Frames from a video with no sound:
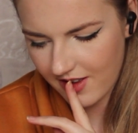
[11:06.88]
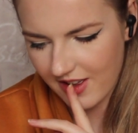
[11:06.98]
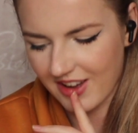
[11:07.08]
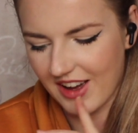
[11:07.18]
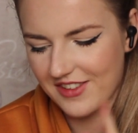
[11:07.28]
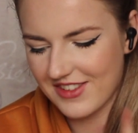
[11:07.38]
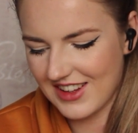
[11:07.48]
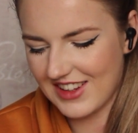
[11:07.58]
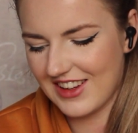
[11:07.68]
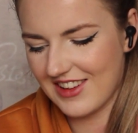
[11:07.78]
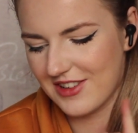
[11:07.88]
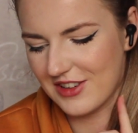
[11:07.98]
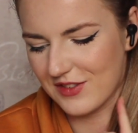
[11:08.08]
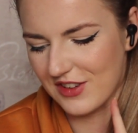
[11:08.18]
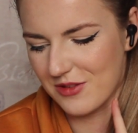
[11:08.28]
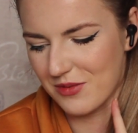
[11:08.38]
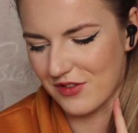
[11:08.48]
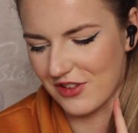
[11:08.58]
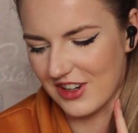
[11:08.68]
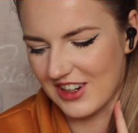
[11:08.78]
I've seen these sort of ones
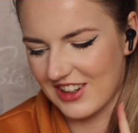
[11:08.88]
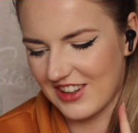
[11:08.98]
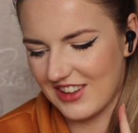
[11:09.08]
before.